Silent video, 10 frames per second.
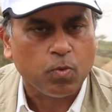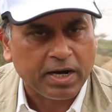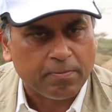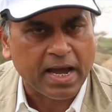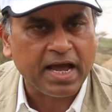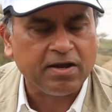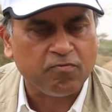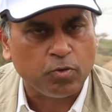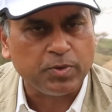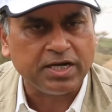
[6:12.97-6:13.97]
when a man
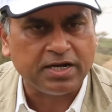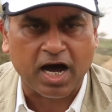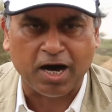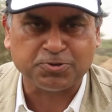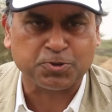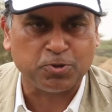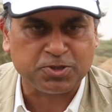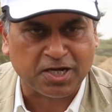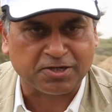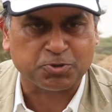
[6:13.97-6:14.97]
and woman in a
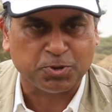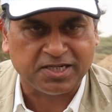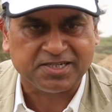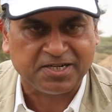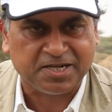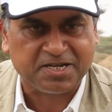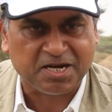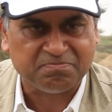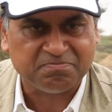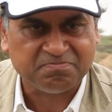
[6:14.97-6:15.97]
household start to earn an
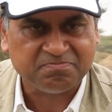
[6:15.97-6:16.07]
income,